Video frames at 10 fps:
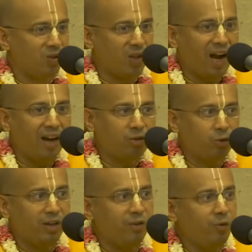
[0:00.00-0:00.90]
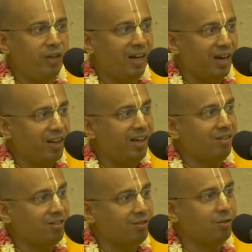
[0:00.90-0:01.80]
That's when we
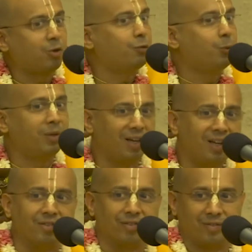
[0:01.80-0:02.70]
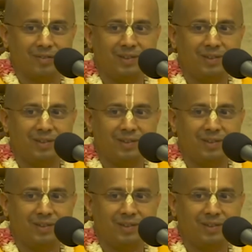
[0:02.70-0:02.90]
attain success of human life.